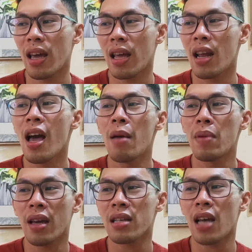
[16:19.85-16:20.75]
And
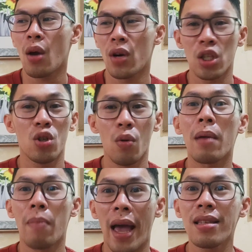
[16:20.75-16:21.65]
because I want to do
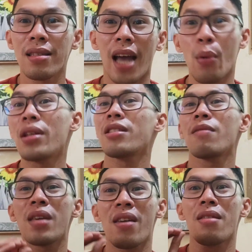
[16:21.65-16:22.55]
my best, I want to
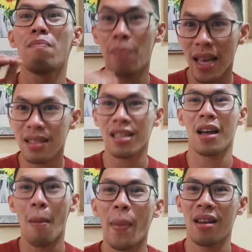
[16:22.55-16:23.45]
be in the best
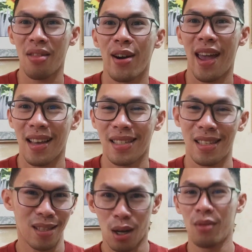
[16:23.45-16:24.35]
company there
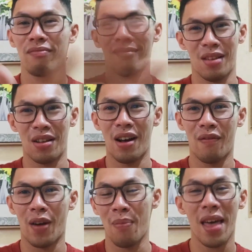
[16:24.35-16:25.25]
is. So
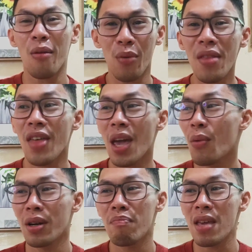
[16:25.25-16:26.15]
from that one, they
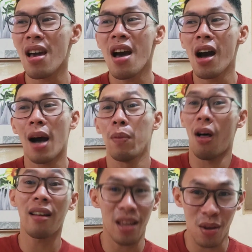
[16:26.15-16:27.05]
would be
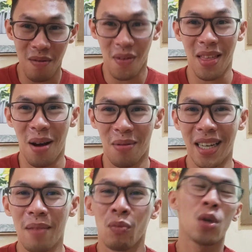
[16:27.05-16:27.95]
applauding you for that
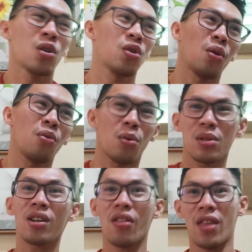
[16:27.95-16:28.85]
one. So
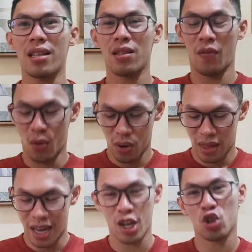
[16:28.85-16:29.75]
those are the things for
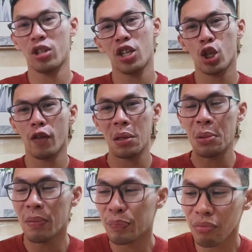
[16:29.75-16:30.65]
the initial interview.